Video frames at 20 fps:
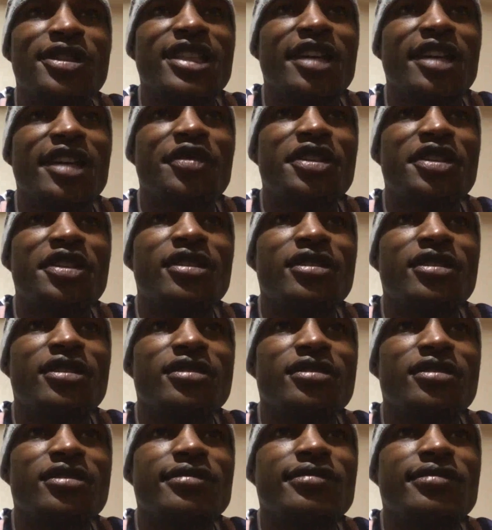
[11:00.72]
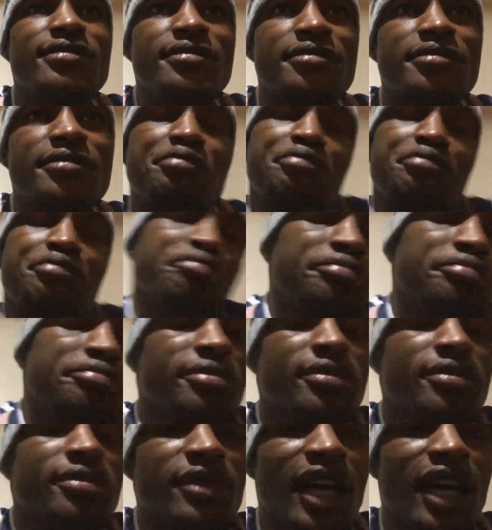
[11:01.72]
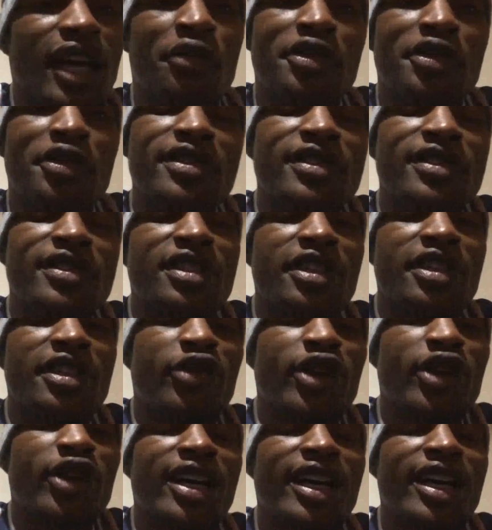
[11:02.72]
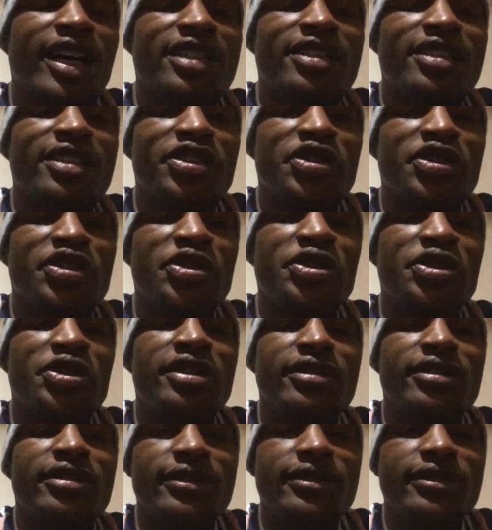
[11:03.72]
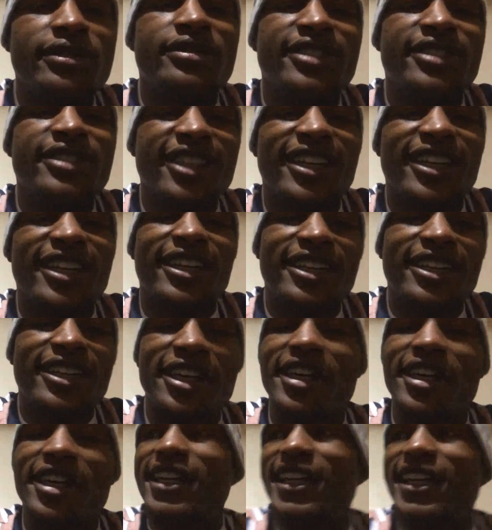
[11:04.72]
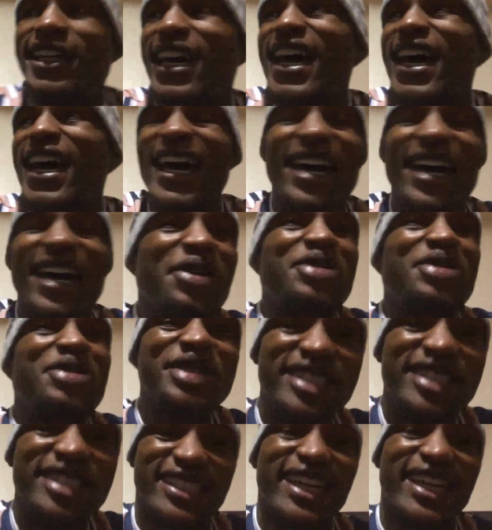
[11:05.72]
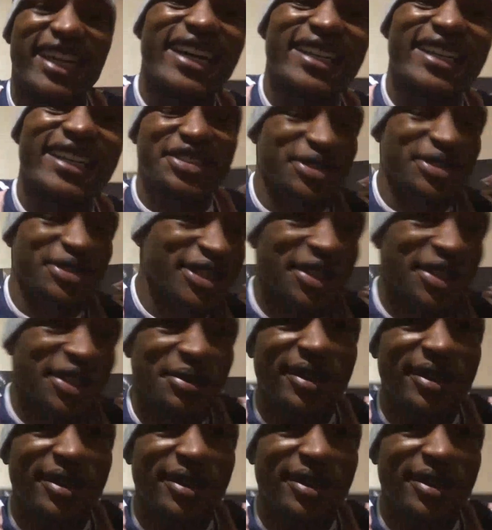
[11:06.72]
the 170? I wanted to see if I could actually do it. And I can. I was shocked, you